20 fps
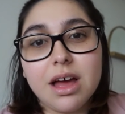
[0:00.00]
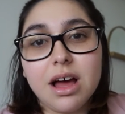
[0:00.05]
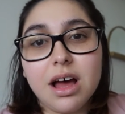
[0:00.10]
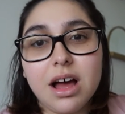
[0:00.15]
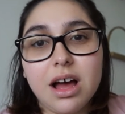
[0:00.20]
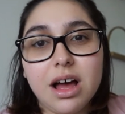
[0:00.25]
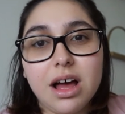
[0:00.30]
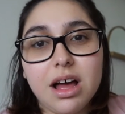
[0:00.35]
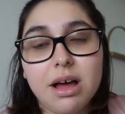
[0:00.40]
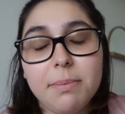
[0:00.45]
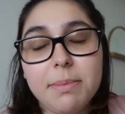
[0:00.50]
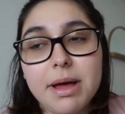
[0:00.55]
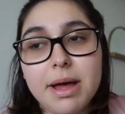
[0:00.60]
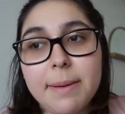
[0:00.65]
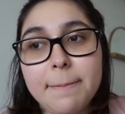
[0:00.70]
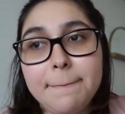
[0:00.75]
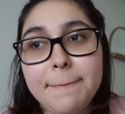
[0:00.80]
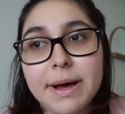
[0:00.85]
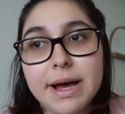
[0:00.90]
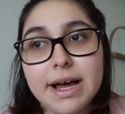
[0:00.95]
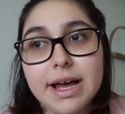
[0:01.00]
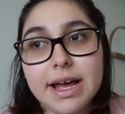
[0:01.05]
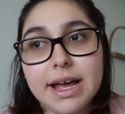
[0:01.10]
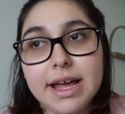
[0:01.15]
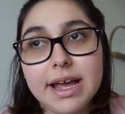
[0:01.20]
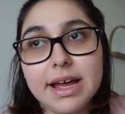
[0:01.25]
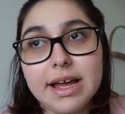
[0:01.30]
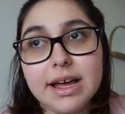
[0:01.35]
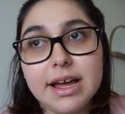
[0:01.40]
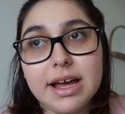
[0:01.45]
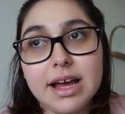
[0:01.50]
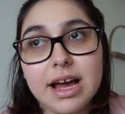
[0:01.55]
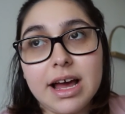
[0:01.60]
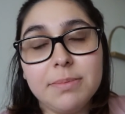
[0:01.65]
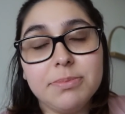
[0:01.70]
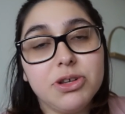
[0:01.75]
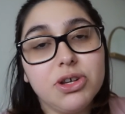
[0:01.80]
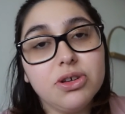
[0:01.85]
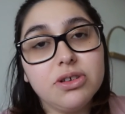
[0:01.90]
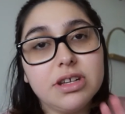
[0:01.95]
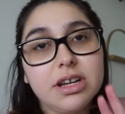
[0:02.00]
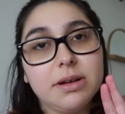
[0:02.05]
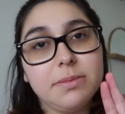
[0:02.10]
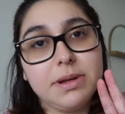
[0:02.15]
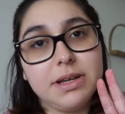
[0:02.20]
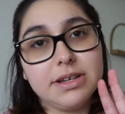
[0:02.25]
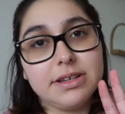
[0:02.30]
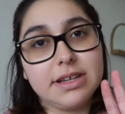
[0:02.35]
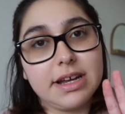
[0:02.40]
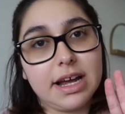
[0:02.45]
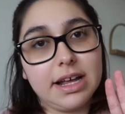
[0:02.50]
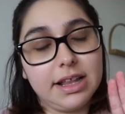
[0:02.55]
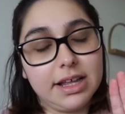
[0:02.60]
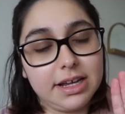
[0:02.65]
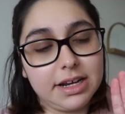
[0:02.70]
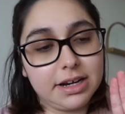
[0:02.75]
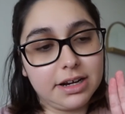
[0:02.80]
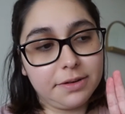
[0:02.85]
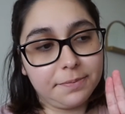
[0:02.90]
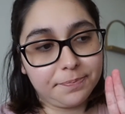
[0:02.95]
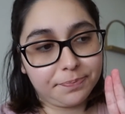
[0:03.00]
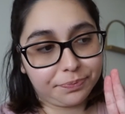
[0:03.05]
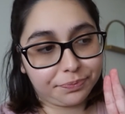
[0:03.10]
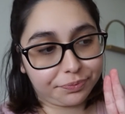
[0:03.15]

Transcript: Um but I'm two centimeters dilated.